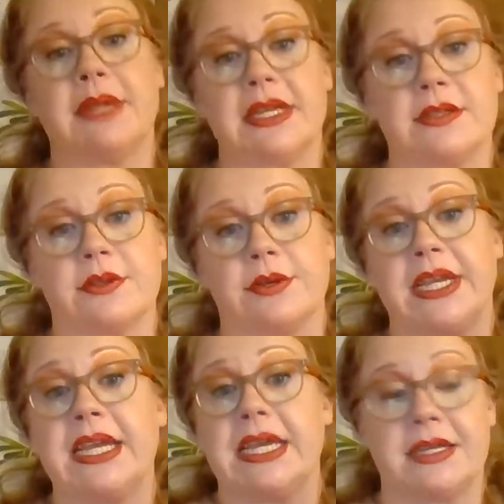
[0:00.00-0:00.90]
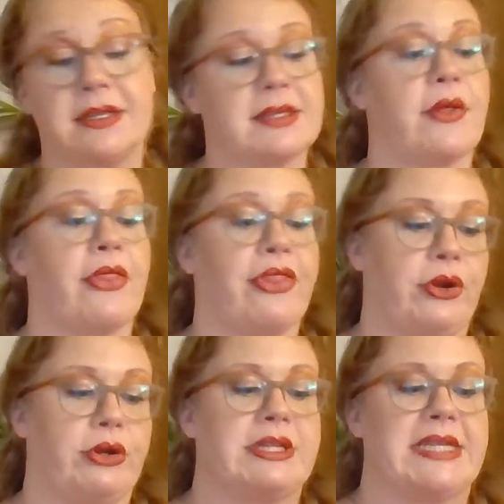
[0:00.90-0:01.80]
plus 3 is
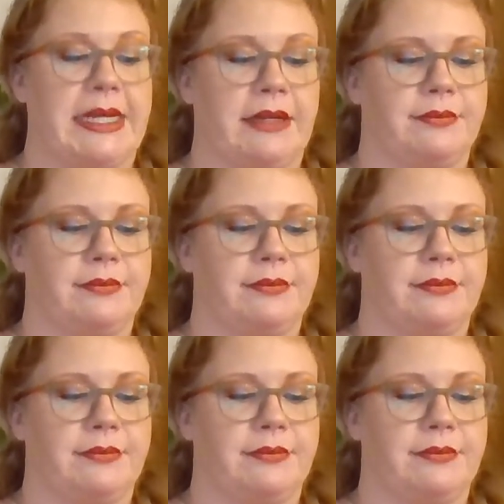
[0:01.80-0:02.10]
13.